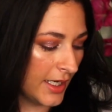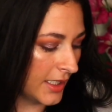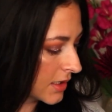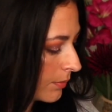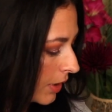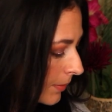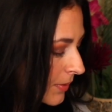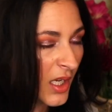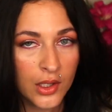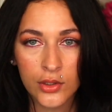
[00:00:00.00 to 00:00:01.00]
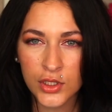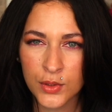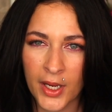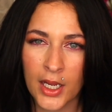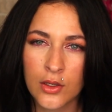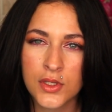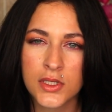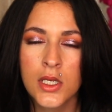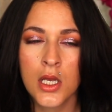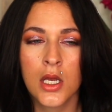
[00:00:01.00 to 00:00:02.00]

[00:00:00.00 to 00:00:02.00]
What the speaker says: add some pop of color into my house.